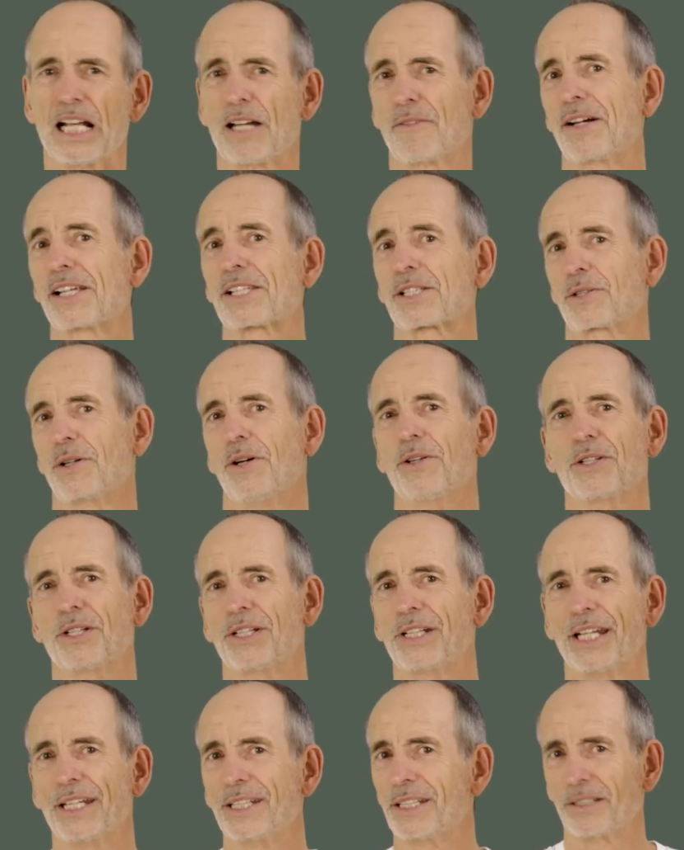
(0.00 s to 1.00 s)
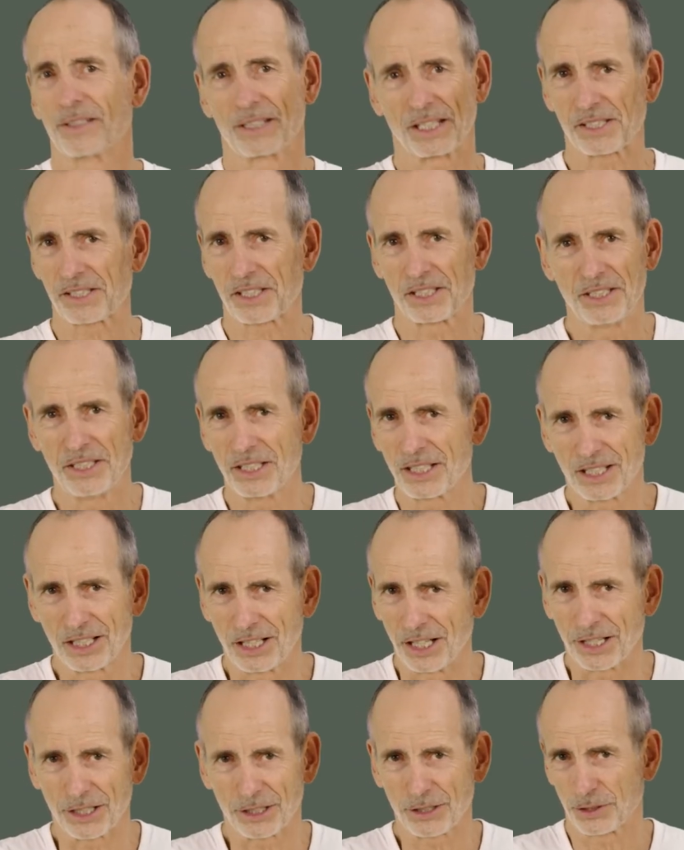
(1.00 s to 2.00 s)
What other functions might the
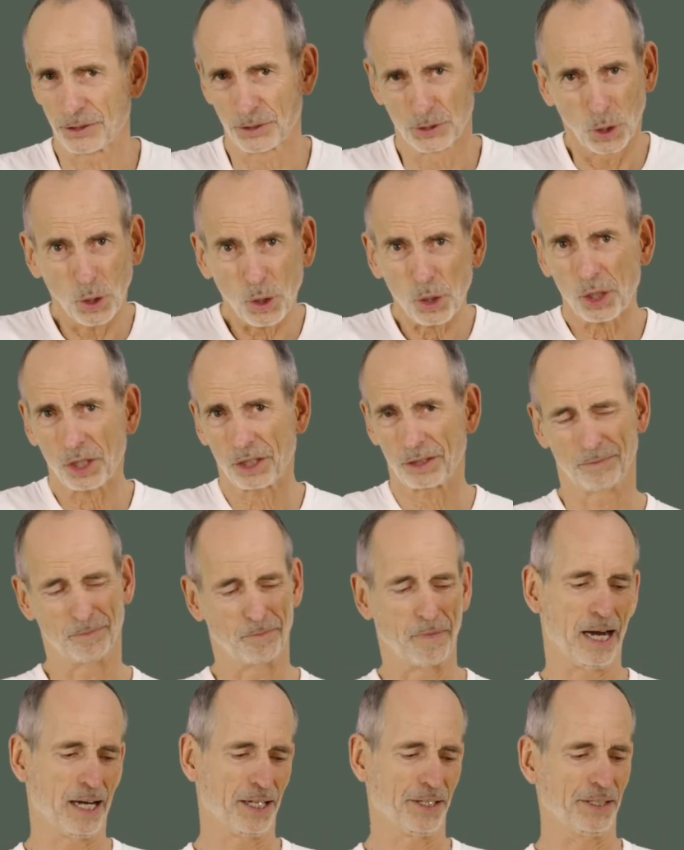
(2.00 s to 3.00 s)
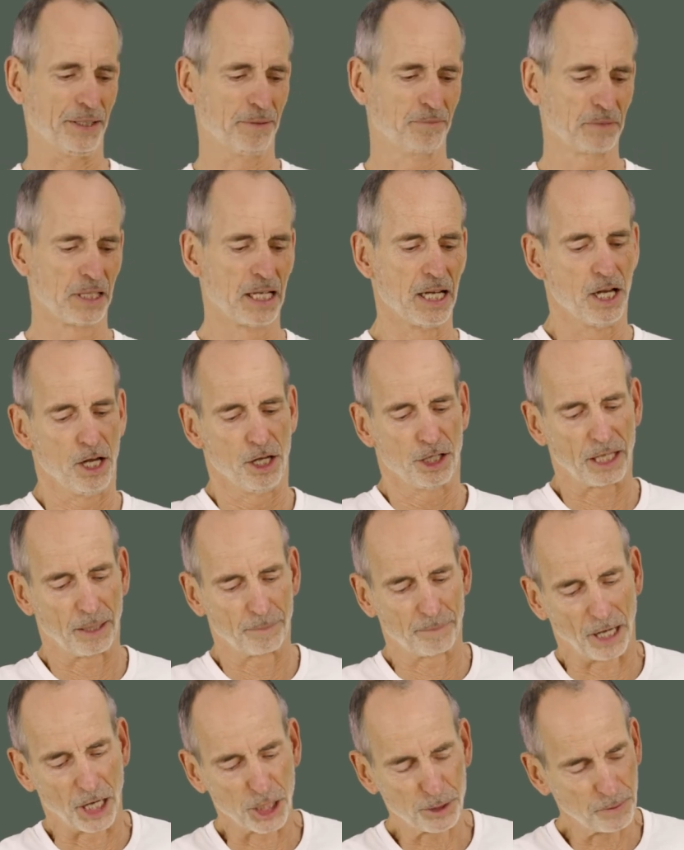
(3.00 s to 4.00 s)
knee joint perform? For instance,
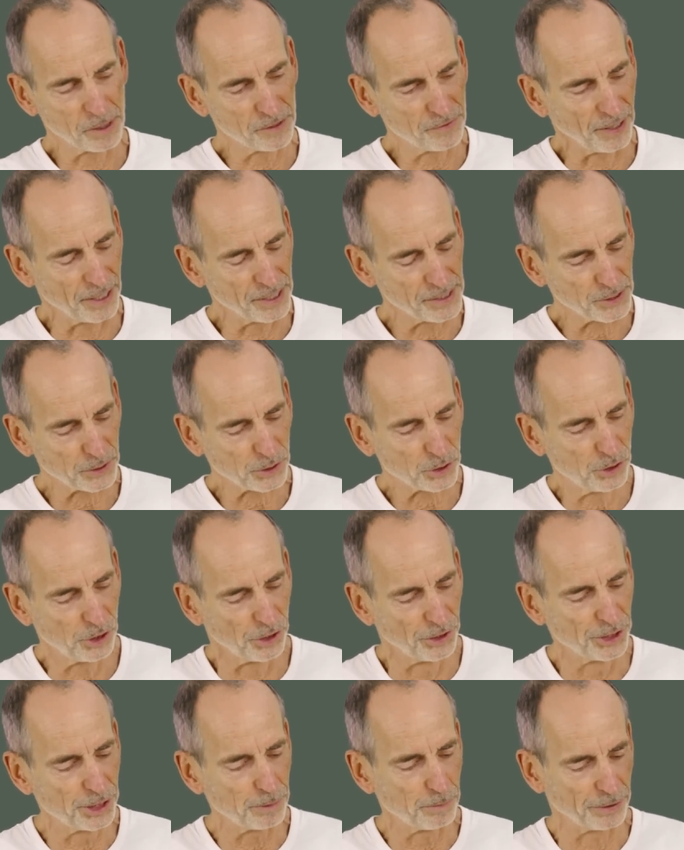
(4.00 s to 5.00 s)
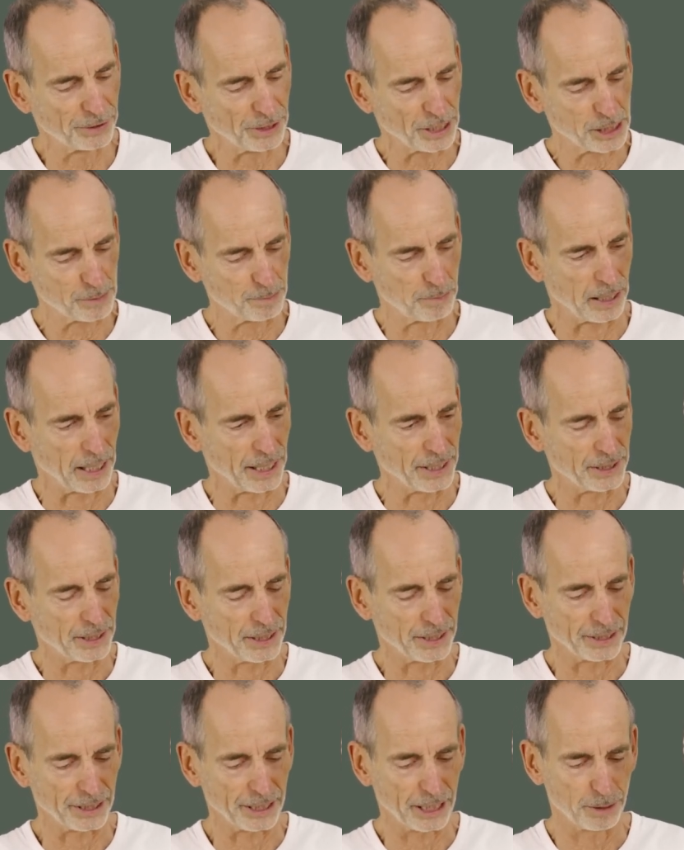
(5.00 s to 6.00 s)
you could lift the leg, keeping it
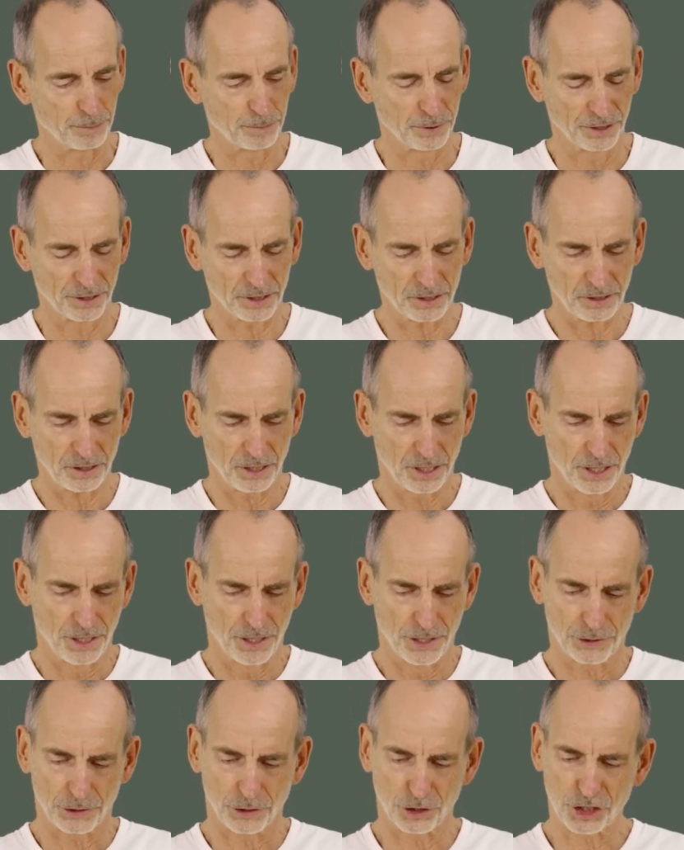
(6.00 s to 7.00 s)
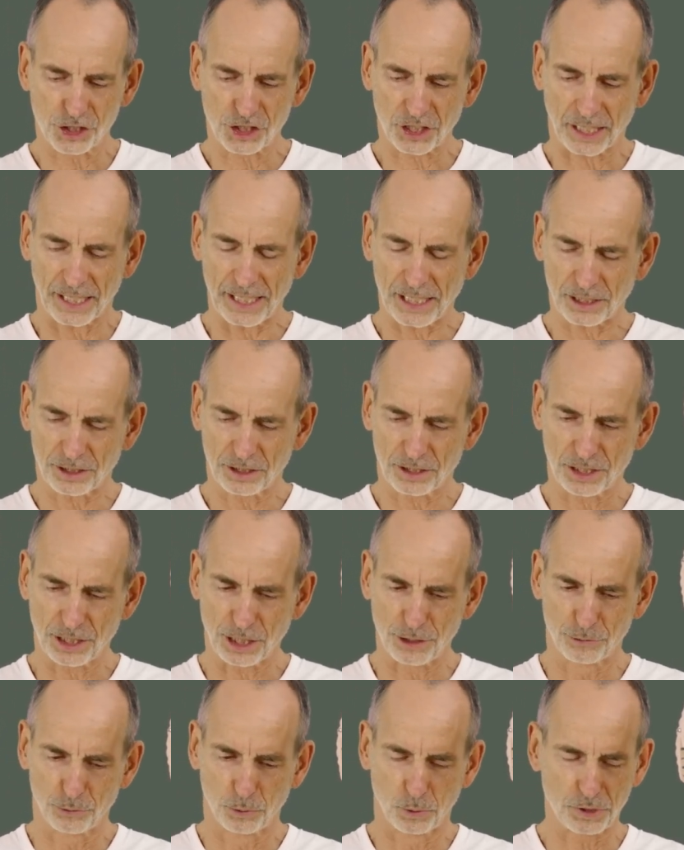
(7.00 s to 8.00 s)
straight with your foot flexed, and keep
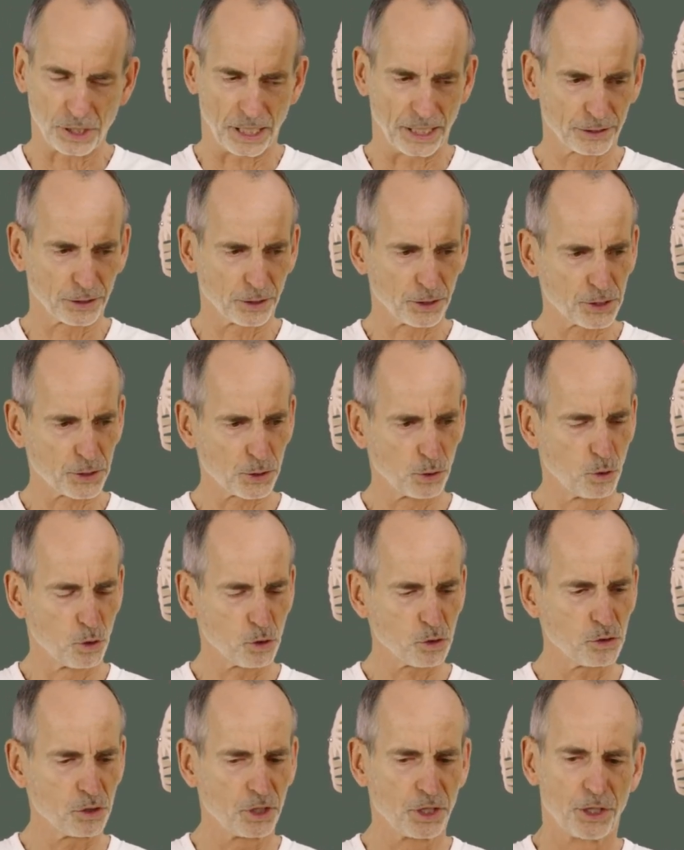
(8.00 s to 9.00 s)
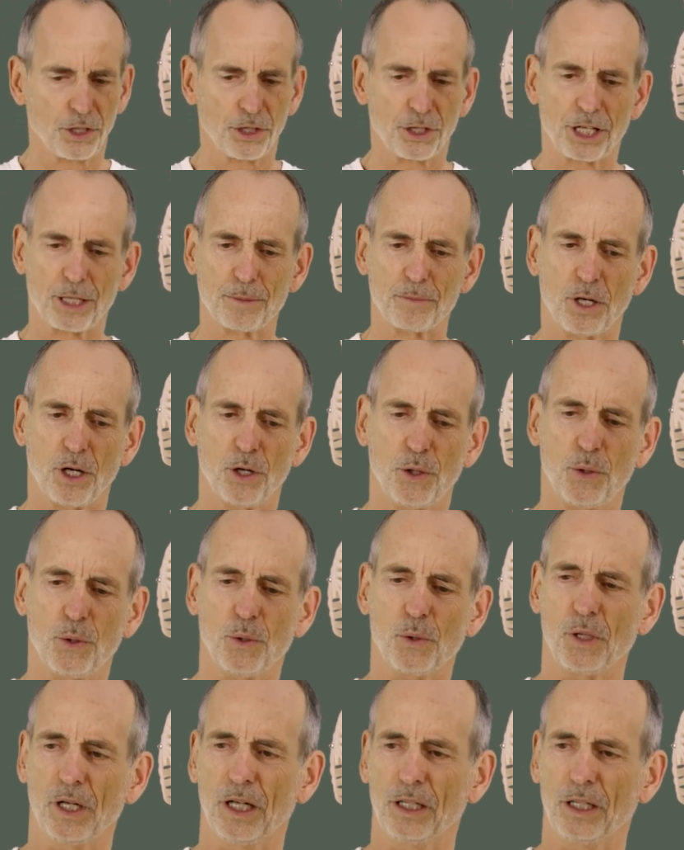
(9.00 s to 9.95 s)
raising it higher and higher all the time.